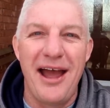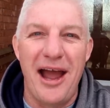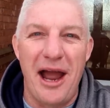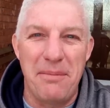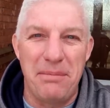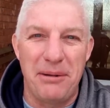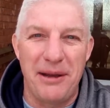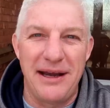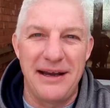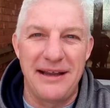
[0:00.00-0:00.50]
I
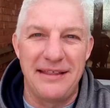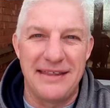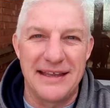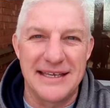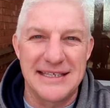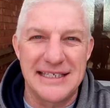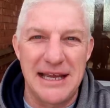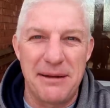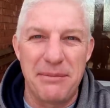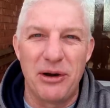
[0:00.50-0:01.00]
played at the
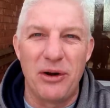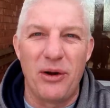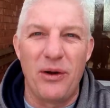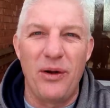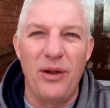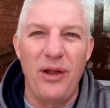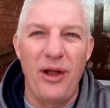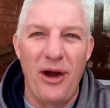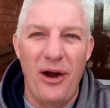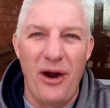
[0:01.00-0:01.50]

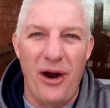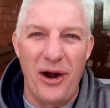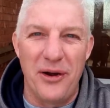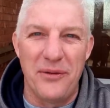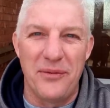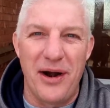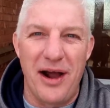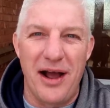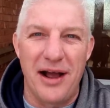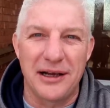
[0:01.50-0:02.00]
Seminole Hard
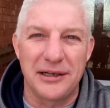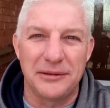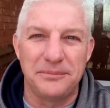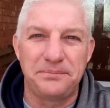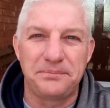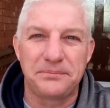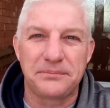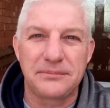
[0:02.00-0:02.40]
Rock,